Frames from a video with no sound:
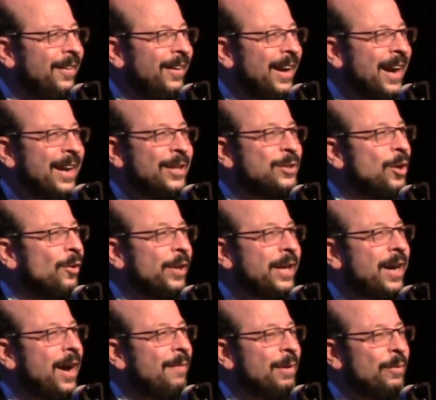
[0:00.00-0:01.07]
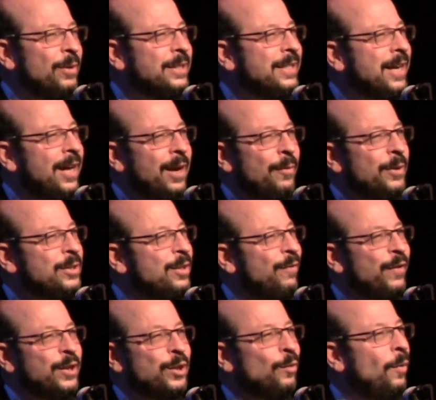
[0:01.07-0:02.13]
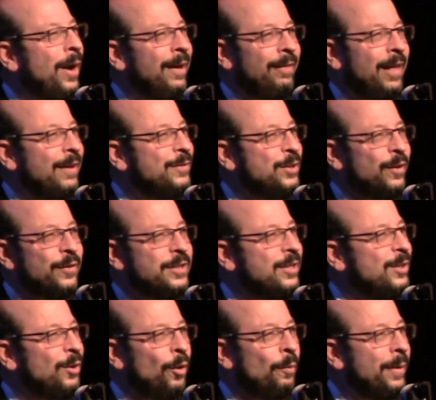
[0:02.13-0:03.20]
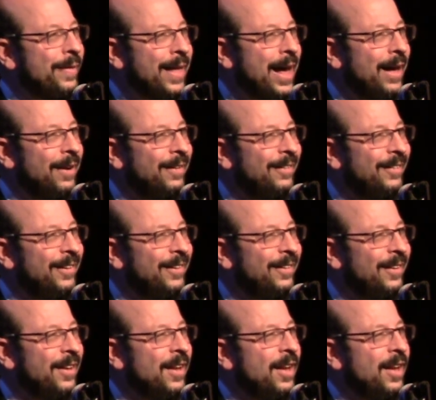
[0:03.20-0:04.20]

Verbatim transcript: And his only comment was, "God, I wish the Fish and Wildlife Service had told me that." Right?